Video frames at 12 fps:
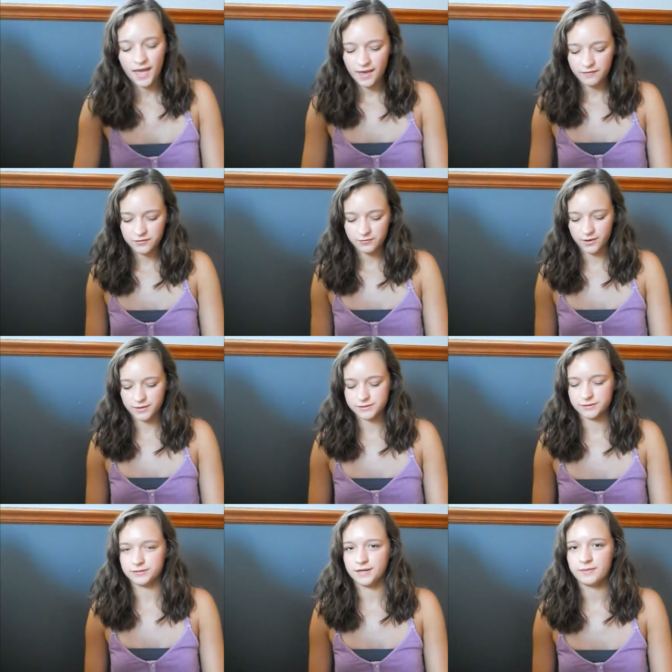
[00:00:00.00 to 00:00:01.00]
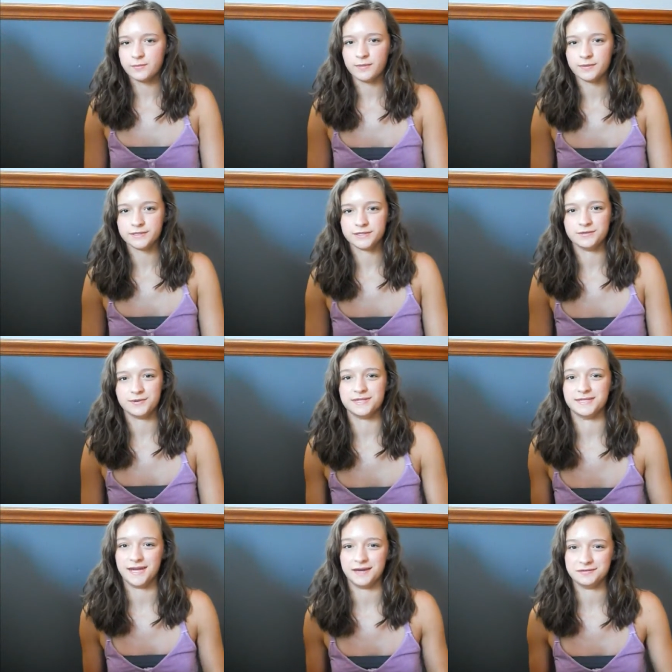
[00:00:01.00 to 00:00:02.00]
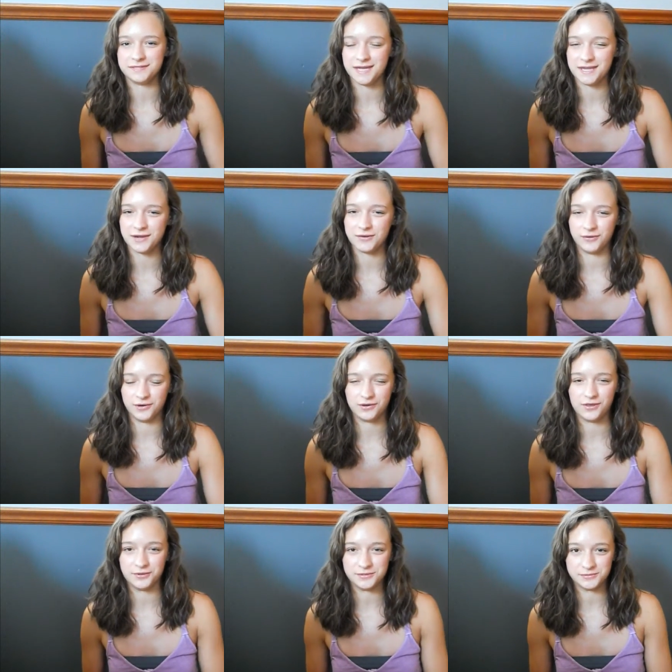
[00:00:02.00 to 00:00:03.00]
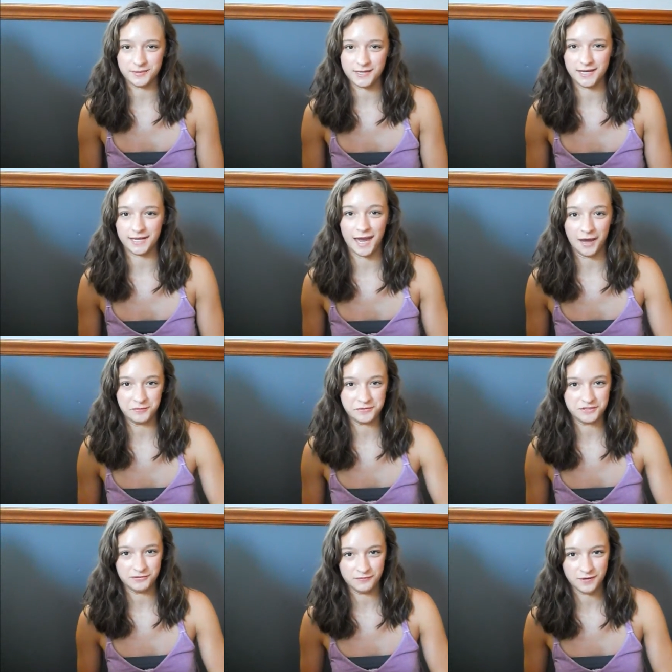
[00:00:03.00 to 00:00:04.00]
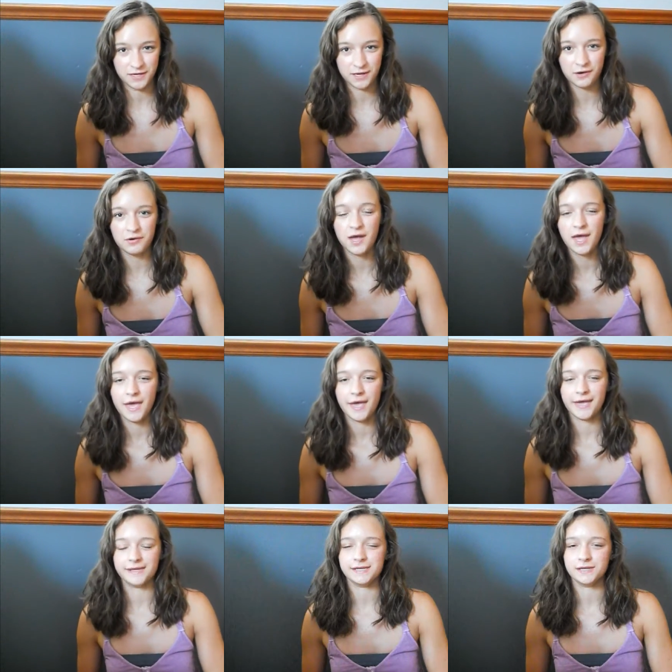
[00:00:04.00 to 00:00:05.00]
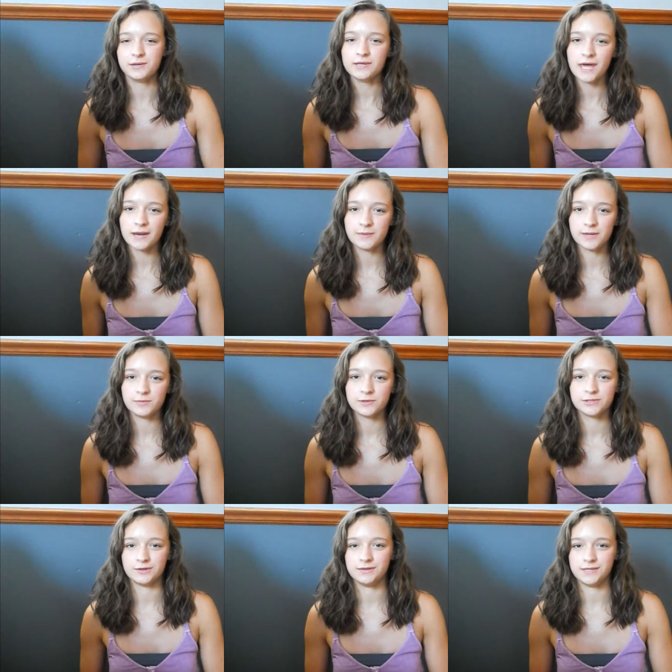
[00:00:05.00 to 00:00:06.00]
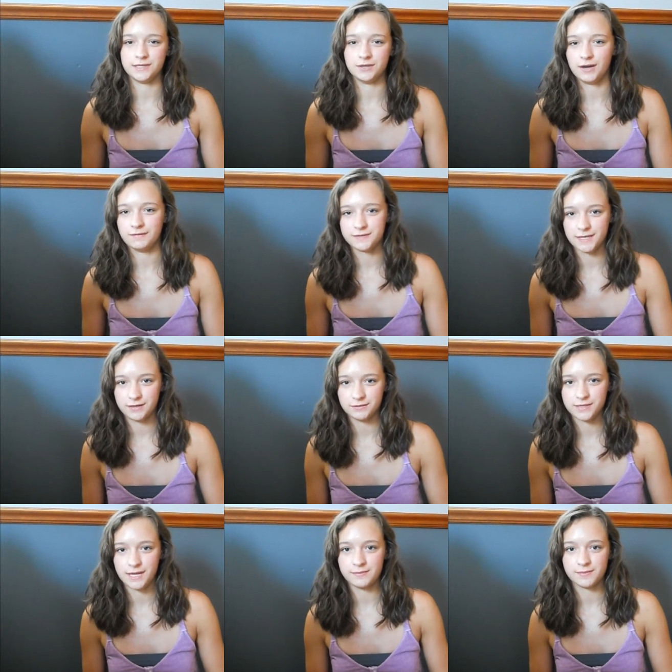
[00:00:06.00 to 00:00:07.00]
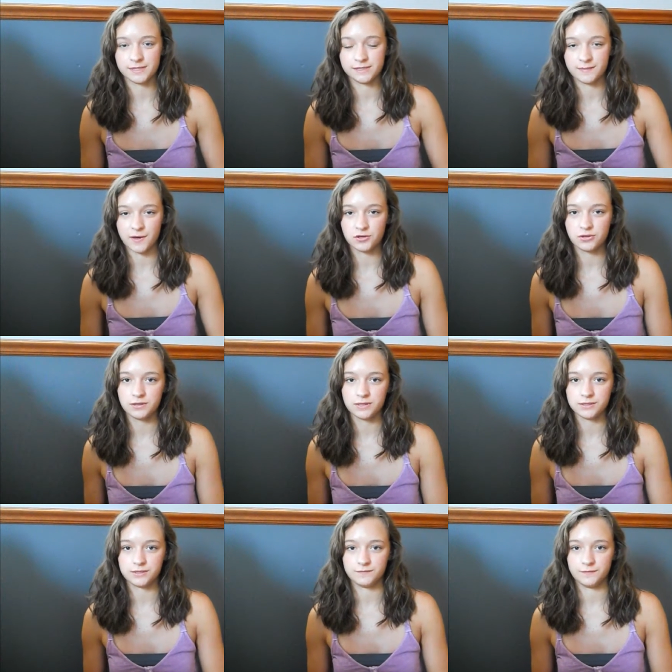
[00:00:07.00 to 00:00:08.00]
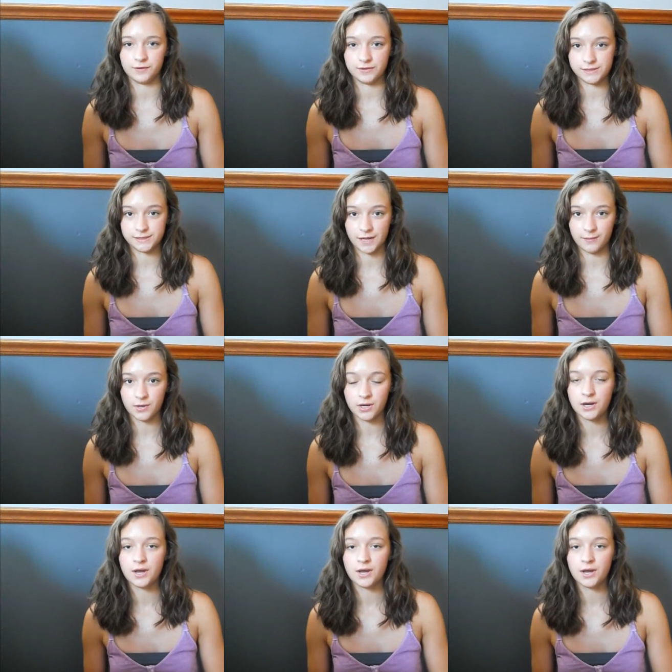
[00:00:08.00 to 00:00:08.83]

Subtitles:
everyone, so today I'm coming to you with an annotating or close reading how-to video, and I know a lot of people during the year have to annotate, but especially for the summer,